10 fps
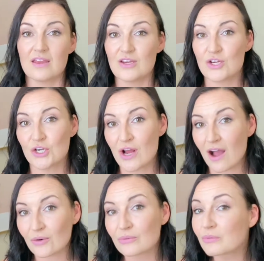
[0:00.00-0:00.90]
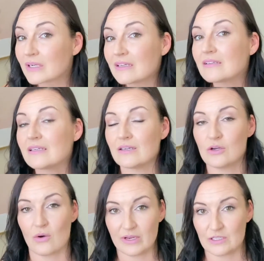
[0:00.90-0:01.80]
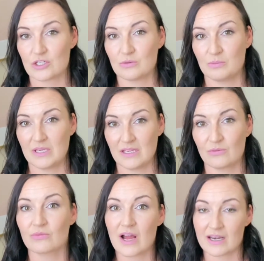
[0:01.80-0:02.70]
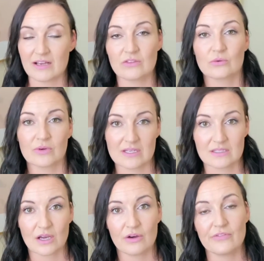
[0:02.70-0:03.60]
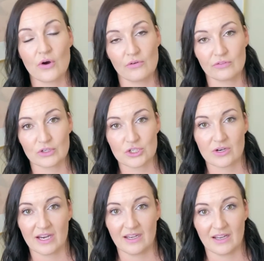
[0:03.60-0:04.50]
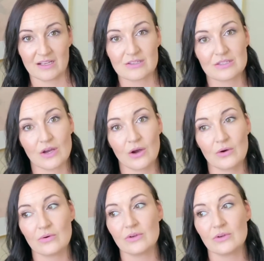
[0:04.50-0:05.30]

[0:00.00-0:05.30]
you're not really going to be running the risk of overtraining. So,